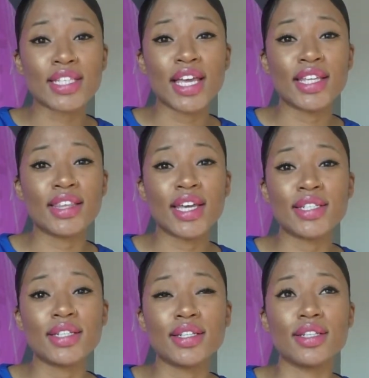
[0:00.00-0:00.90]
Like
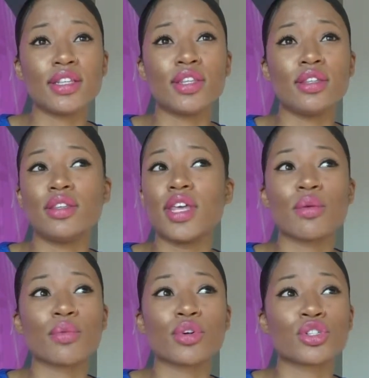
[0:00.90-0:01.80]
they
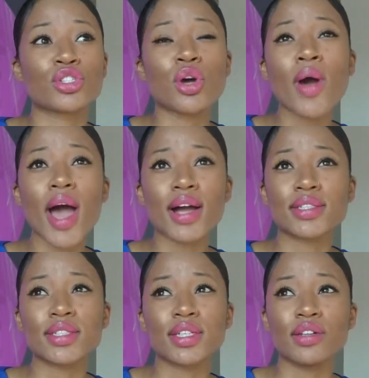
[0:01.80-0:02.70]
were so
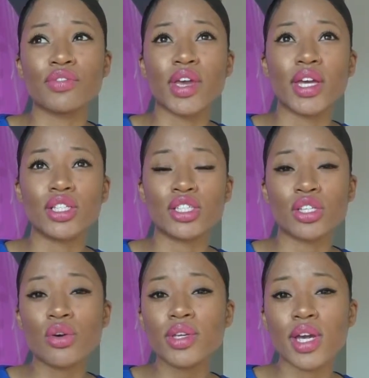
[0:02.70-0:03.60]
active and
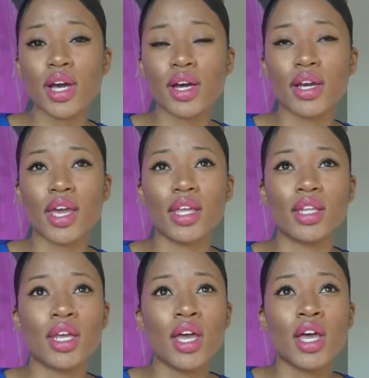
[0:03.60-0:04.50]
so young
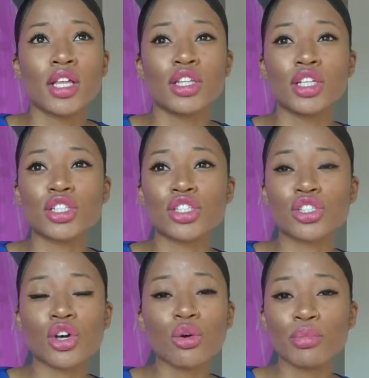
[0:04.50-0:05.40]
and looked
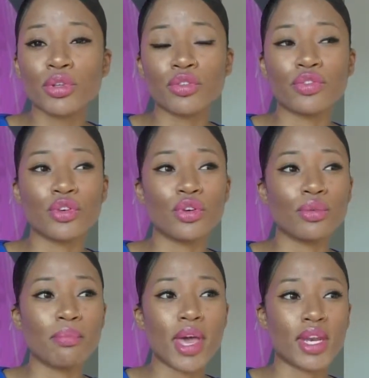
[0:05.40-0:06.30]
so beautiful,
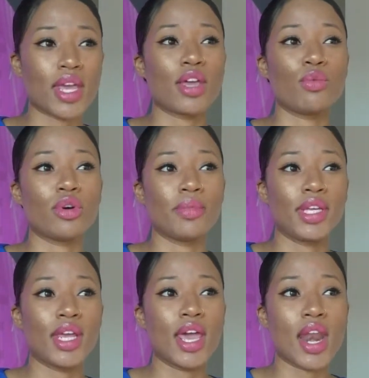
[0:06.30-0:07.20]
men and
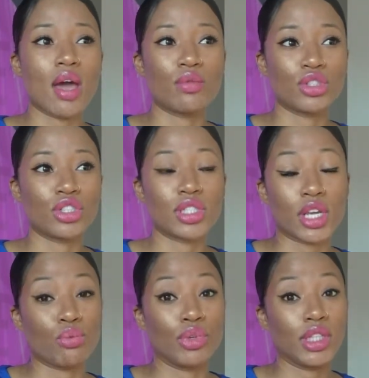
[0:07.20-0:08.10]
women, and I was just
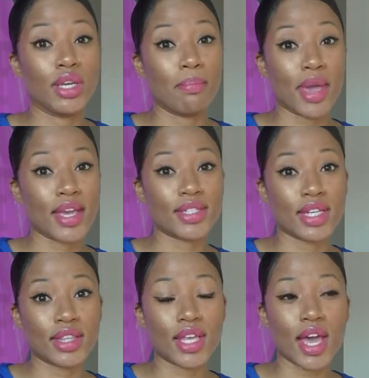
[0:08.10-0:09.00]
like really amazed
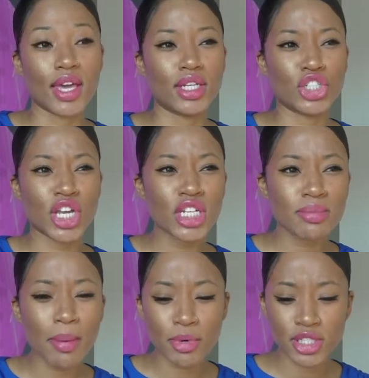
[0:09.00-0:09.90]
at that, and it changed
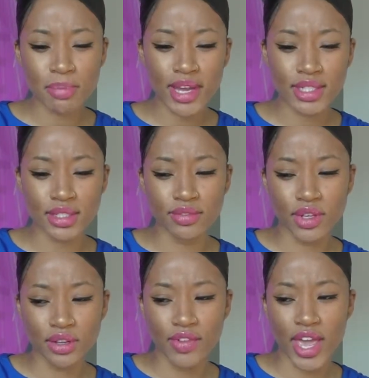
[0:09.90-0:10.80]
my perspective
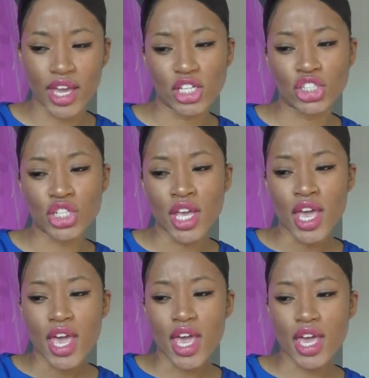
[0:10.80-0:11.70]
of age,
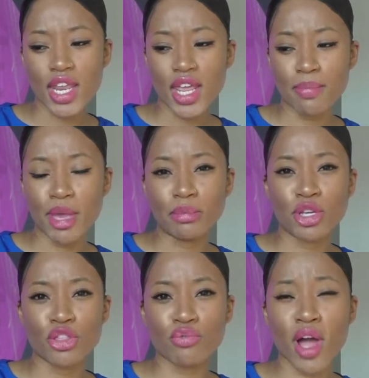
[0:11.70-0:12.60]
and it made
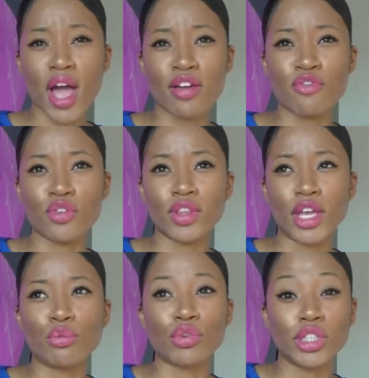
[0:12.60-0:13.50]
me thrive for
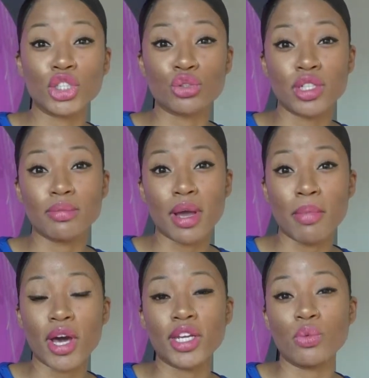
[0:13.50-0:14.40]
like really treating my
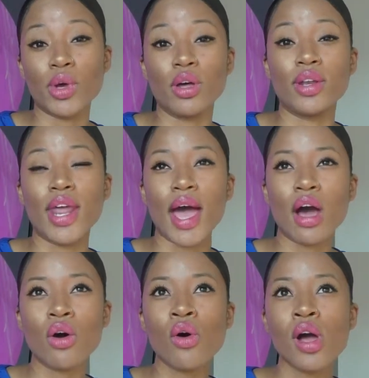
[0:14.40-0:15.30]
body well
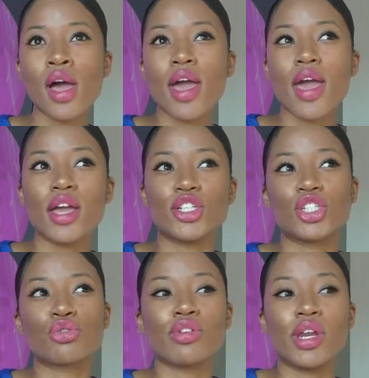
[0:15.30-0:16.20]
now and
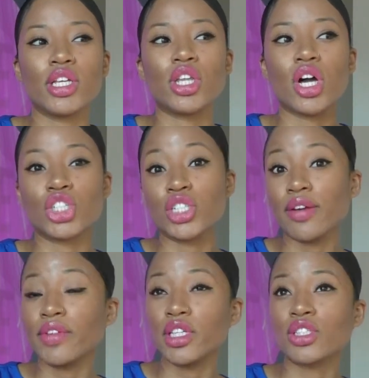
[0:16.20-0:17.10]
just creating
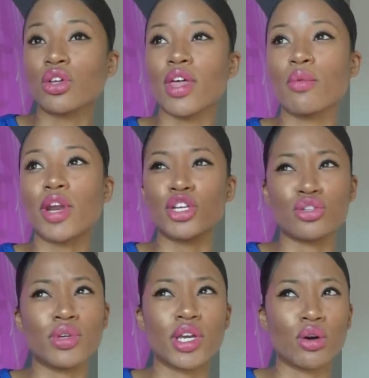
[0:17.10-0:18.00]
longevity so that when I
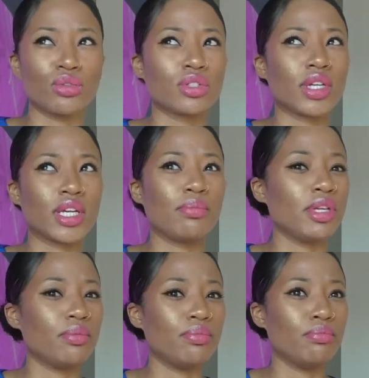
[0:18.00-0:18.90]
do get older, it can
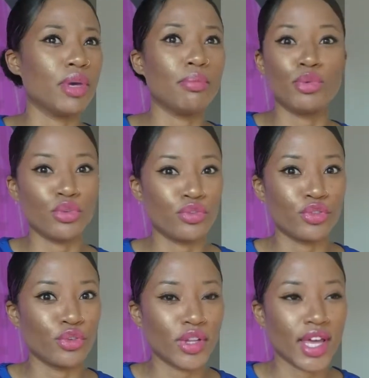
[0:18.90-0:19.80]
be a
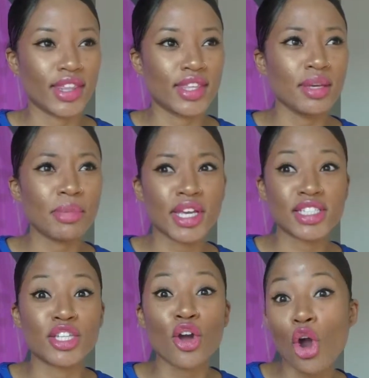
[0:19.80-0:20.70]
beautiful like thing,
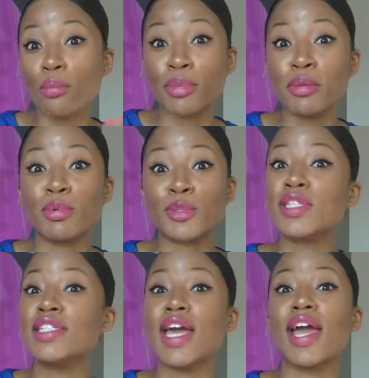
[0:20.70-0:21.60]
because there are people
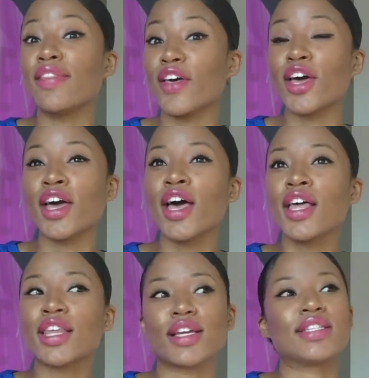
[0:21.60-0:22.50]
today
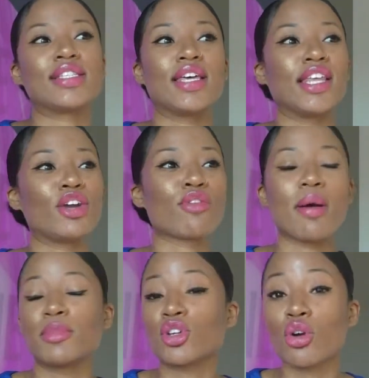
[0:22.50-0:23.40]
that, like I said, like
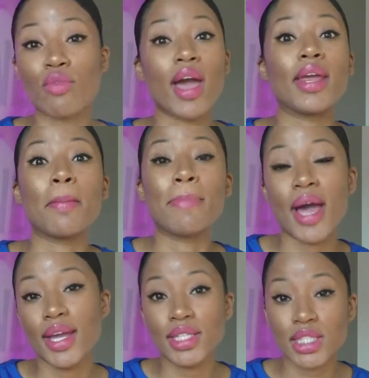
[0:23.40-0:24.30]
grandmas are riding
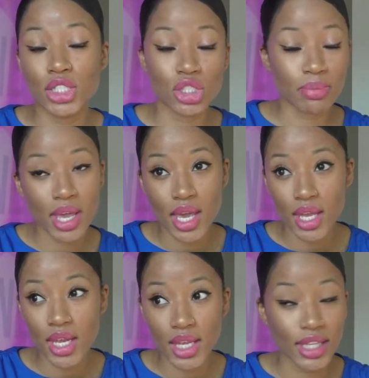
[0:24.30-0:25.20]
bikes in
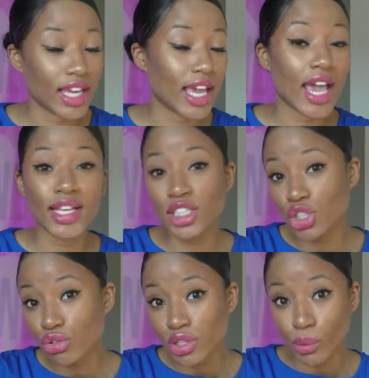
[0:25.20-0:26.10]
Japan in like
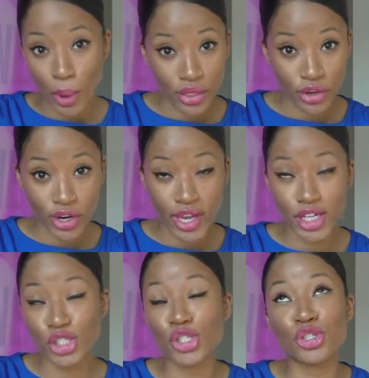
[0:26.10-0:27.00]
80-degree weather and
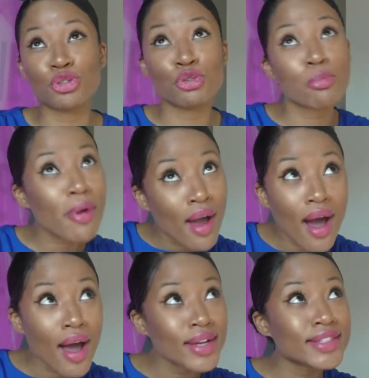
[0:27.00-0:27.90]
it's super
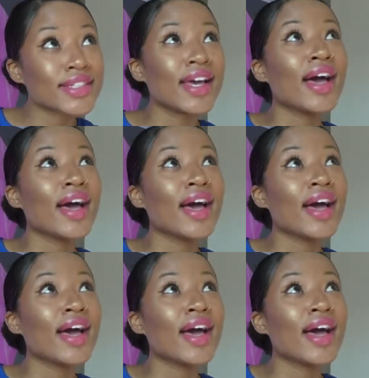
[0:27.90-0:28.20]
hot.